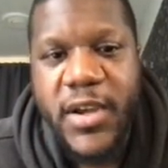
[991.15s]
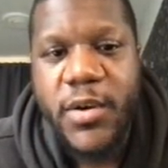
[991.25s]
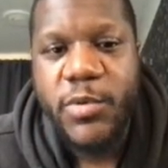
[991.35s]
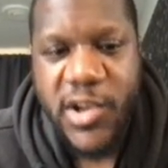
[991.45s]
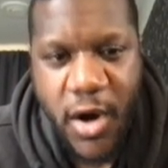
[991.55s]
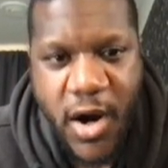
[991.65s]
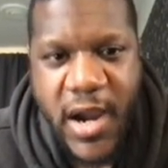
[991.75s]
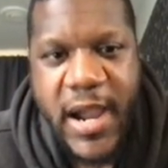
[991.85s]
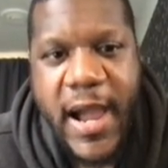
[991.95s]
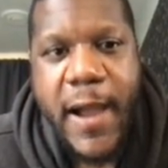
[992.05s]
which
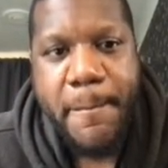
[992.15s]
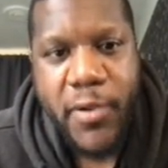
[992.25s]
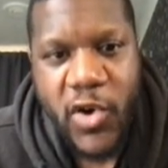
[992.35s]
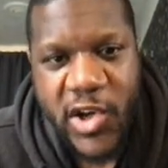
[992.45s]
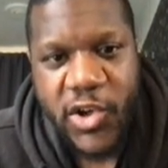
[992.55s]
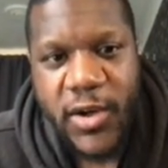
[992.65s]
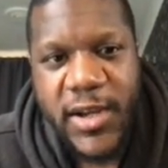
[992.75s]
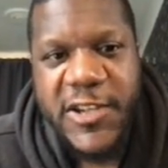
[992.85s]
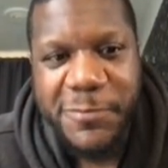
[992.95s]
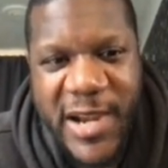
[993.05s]
I am bullish on,
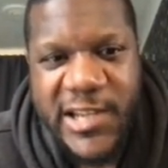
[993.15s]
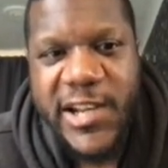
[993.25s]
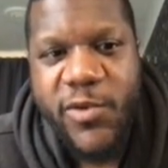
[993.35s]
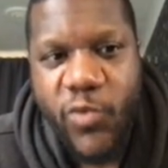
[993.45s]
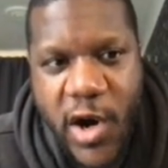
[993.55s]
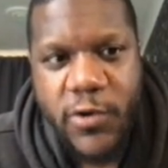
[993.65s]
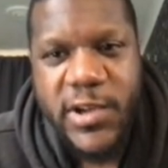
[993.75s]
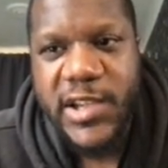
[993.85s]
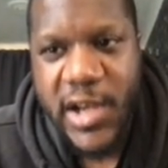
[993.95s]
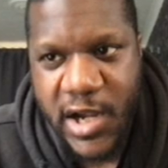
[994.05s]
especially while
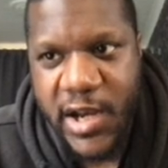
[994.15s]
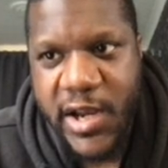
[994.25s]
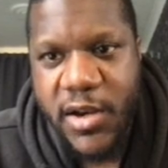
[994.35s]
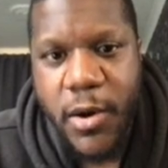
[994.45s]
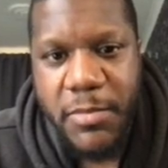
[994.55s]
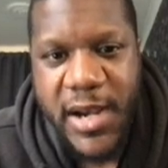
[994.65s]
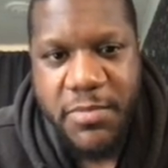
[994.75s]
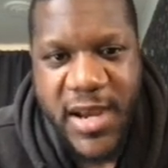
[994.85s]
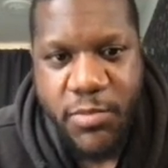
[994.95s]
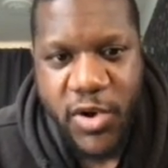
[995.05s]
it's early and not many
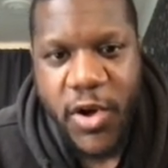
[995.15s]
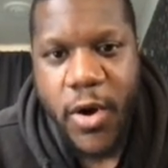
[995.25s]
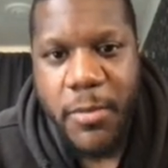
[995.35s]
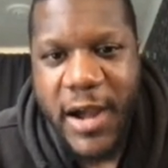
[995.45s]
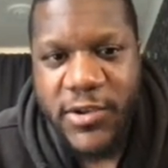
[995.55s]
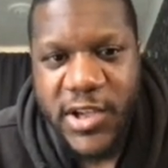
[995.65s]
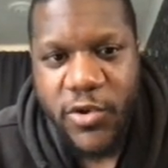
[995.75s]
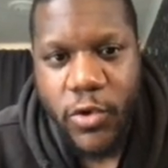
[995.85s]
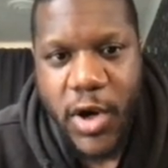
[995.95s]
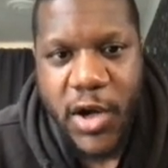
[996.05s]
people know about it
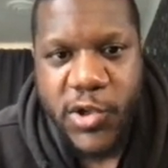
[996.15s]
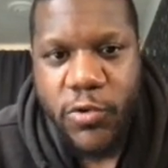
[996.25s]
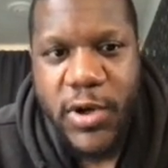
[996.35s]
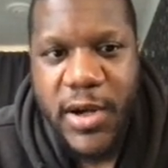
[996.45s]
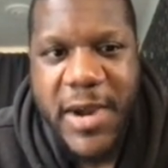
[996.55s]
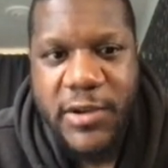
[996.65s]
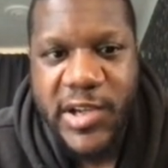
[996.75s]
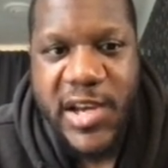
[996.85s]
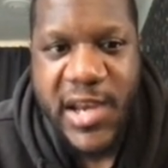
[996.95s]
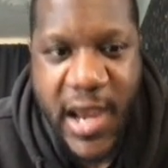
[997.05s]
or are talking about
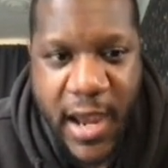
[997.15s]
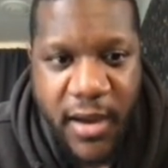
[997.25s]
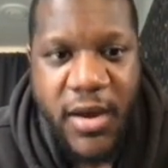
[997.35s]
it yet.